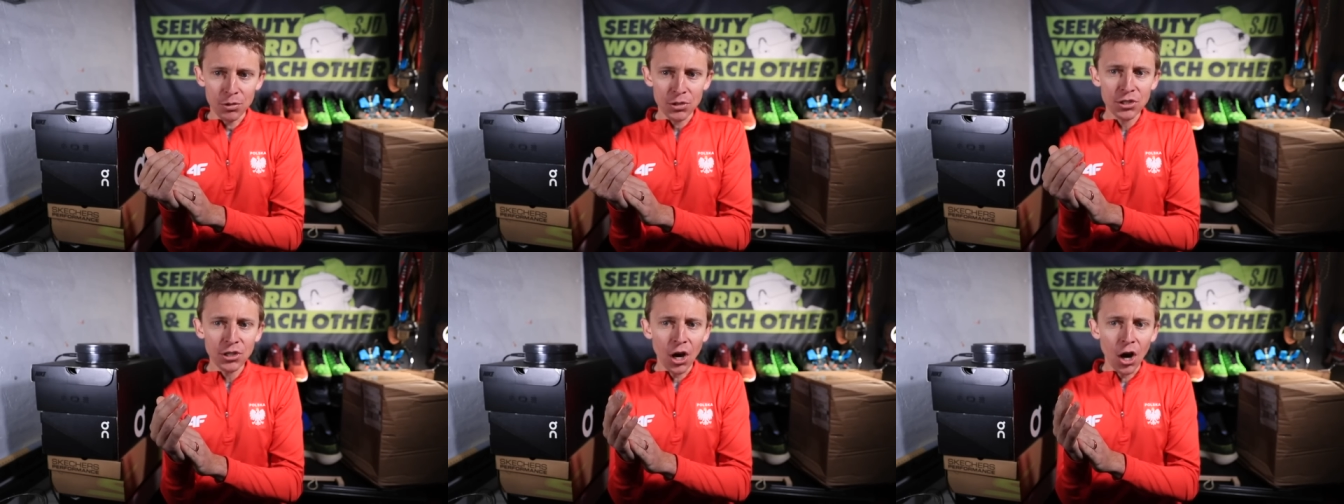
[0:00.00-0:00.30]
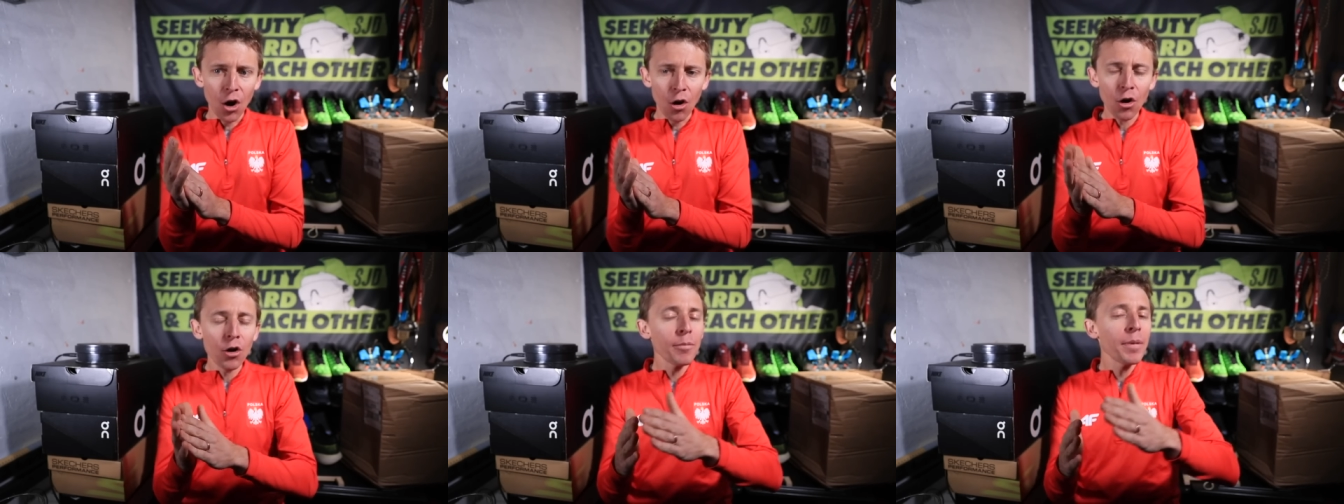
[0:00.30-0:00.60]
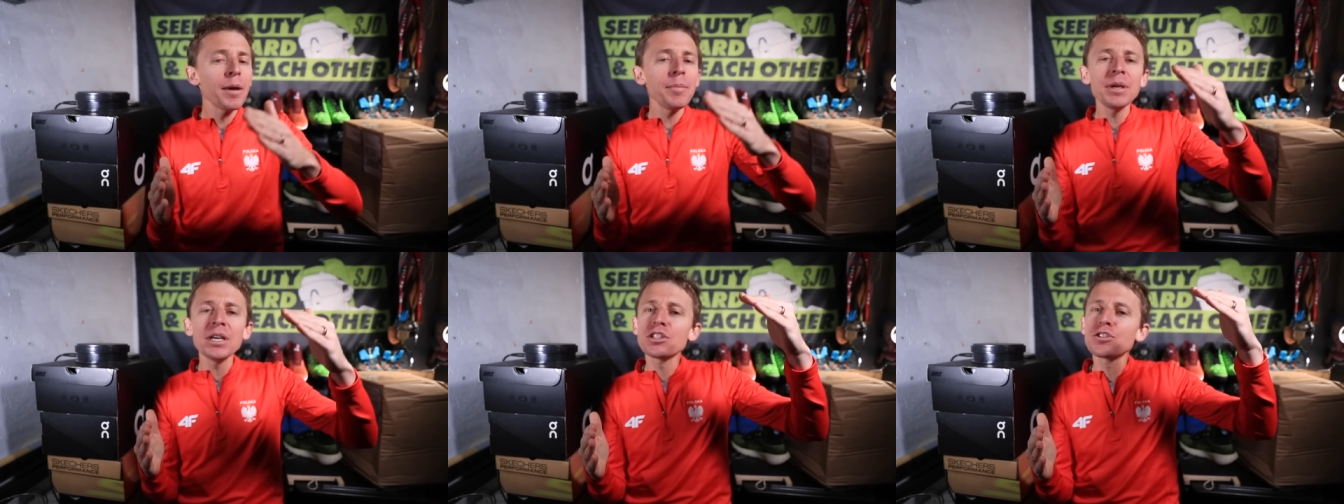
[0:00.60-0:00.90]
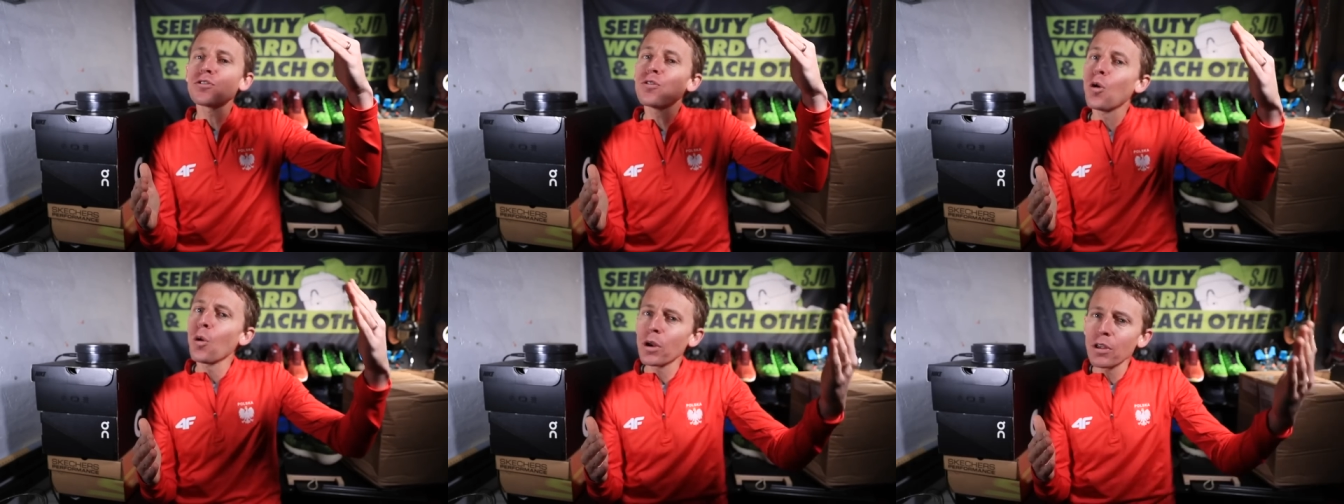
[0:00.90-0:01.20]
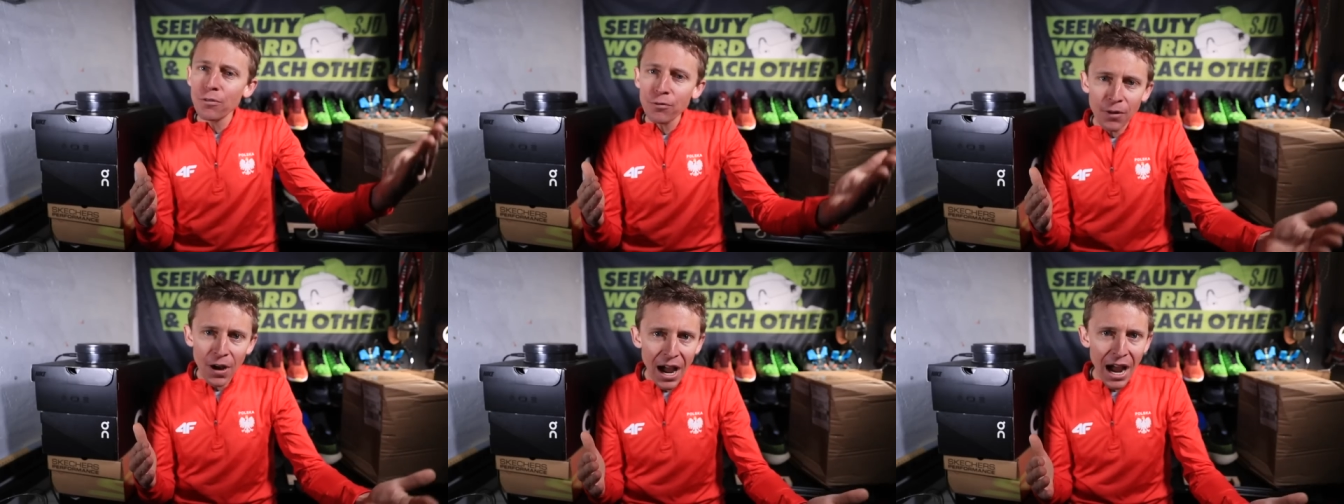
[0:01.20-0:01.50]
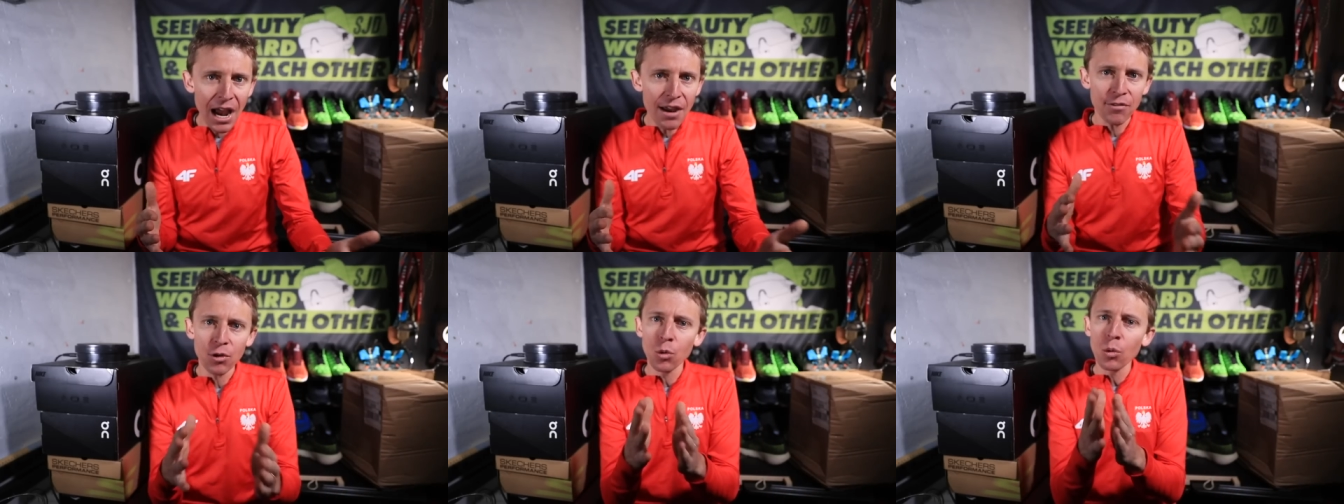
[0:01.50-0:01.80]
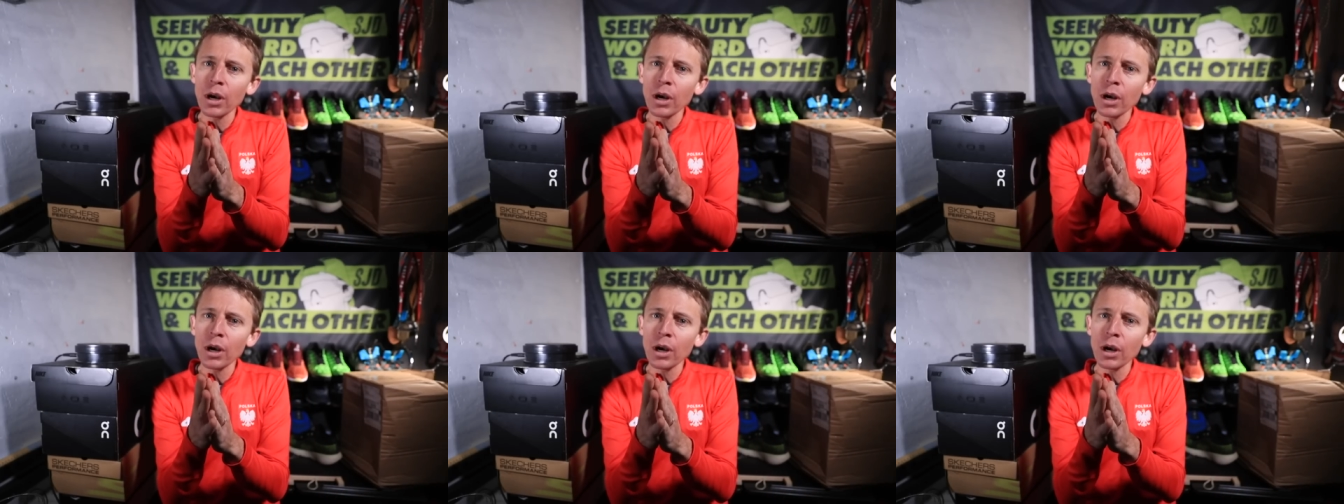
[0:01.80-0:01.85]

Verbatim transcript: So, or maybe it's forty-five or